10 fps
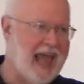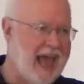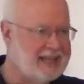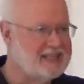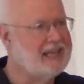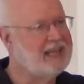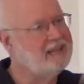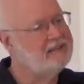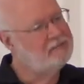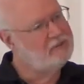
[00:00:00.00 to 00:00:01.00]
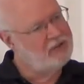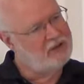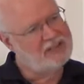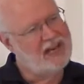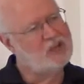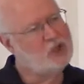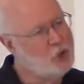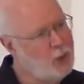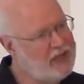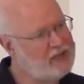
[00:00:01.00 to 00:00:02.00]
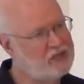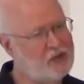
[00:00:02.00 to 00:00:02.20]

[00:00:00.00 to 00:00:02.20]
acting, you know, it's not doing